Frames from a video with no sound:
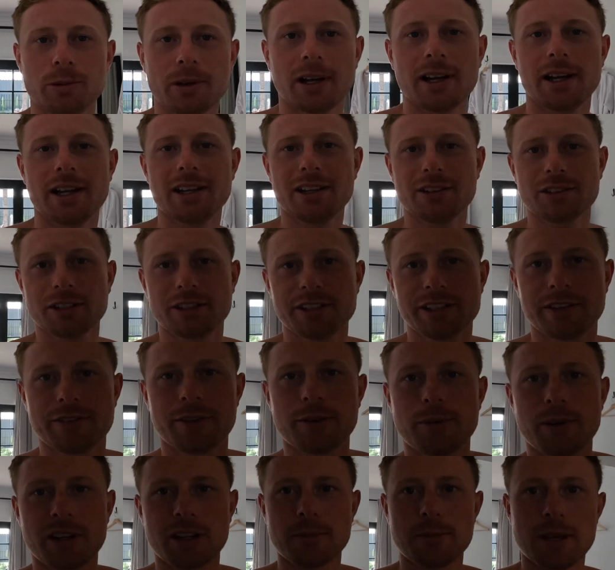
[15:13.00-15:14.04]
place, I definitely
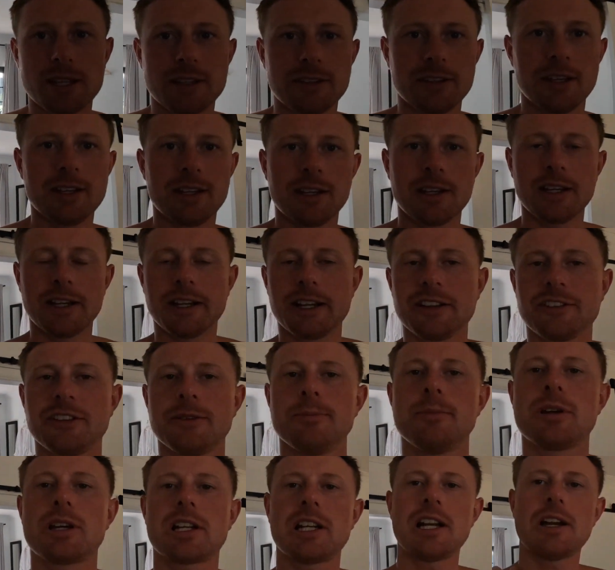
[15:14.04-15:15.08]
recommend it. And it's in
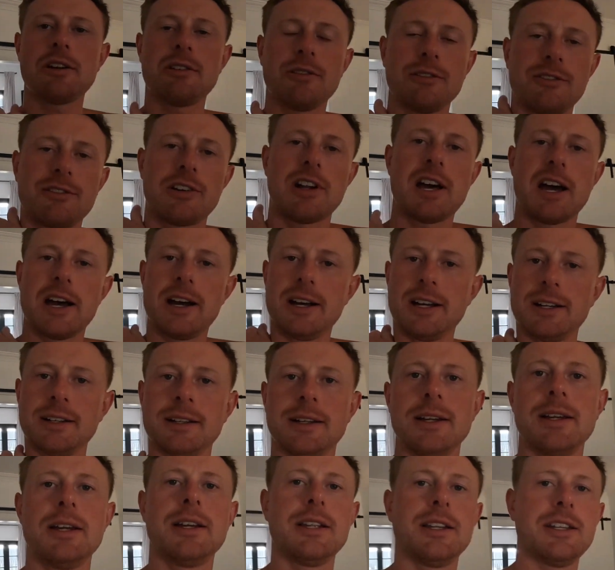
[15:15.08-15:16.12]
McLaren Flat,
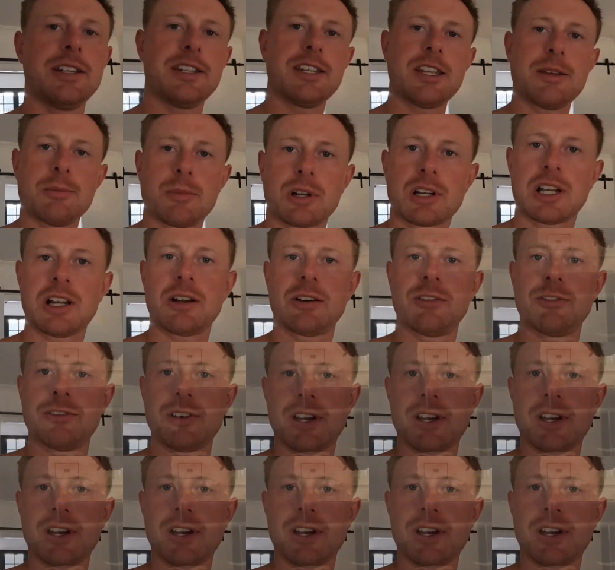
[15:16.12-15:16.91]
near McLaren